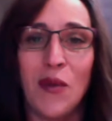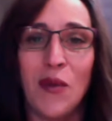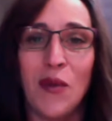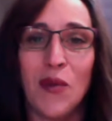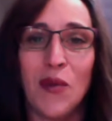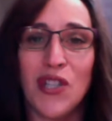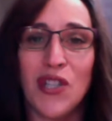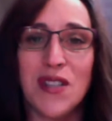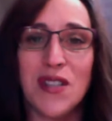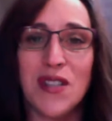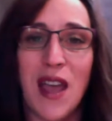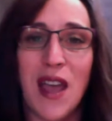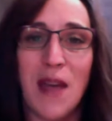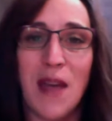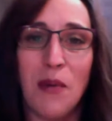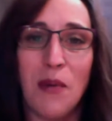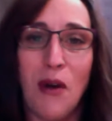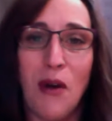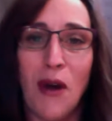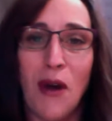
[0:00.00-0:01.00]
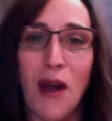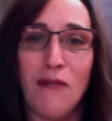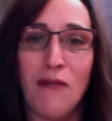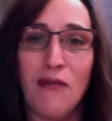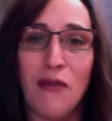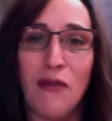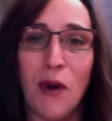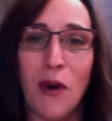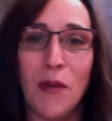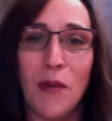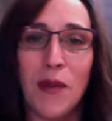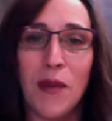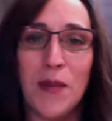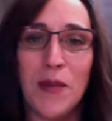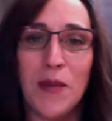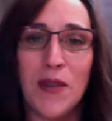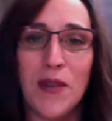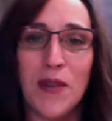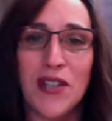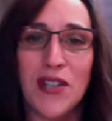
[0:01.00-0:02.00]
which is a program for
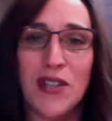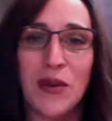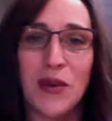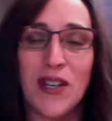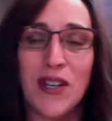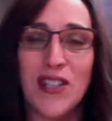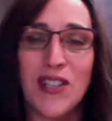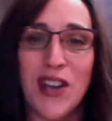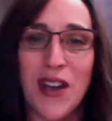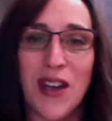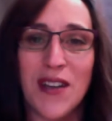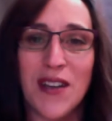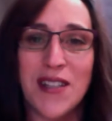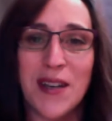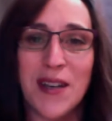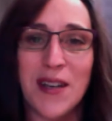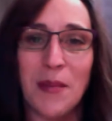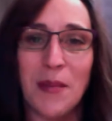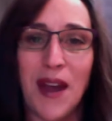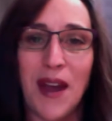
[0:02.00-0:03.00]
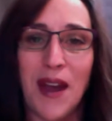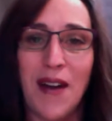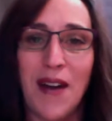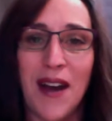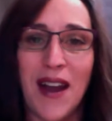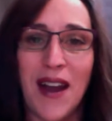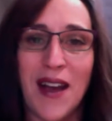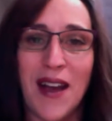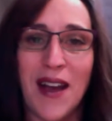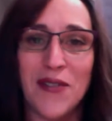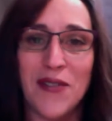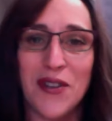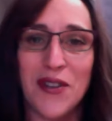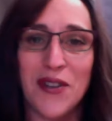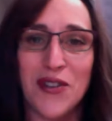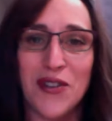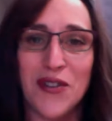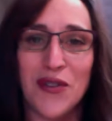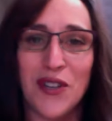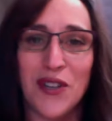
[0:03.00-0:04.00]
people to adjust and parent after
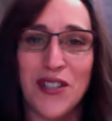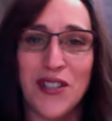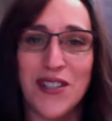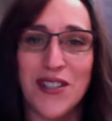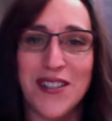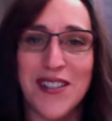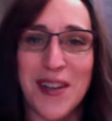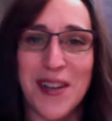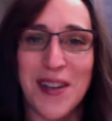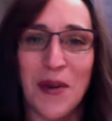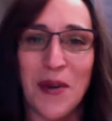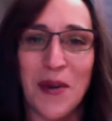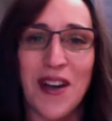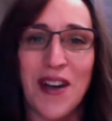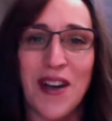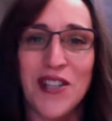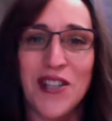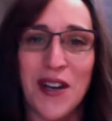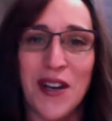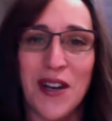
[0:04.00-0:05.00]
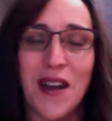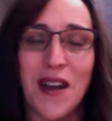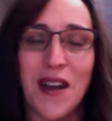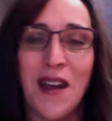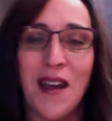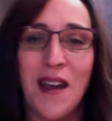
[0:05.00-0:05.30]
their divorce or separation.